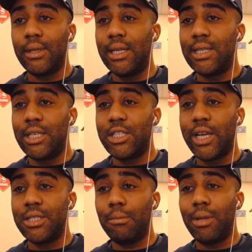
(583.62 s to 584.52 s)
easy to
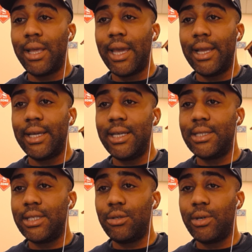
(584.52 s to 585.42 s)
change the blade,
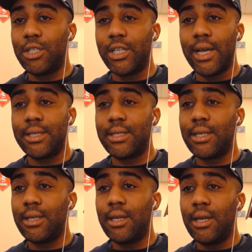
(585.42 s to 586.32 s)
easy to
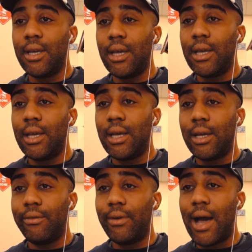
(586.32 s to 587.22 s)
adjust.
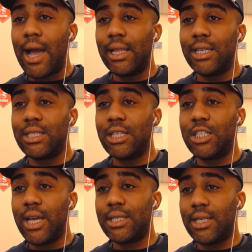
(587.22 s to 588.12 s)
Highly
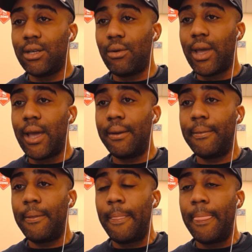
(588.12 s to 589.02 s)
suggested. Okay,
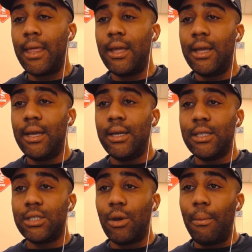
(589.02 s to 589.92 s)

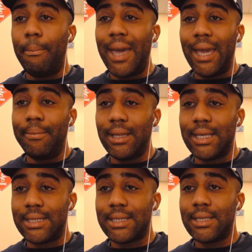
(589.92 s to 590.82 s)
so
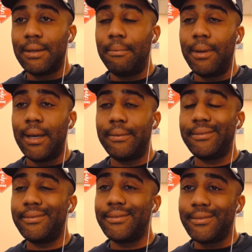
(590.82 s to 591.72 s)
Babyliss, but
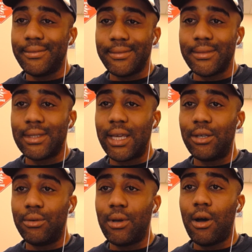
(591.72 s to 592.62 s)
they
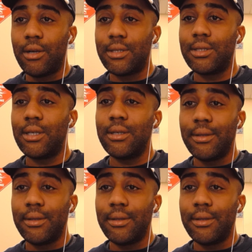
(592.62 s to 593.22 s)
do cost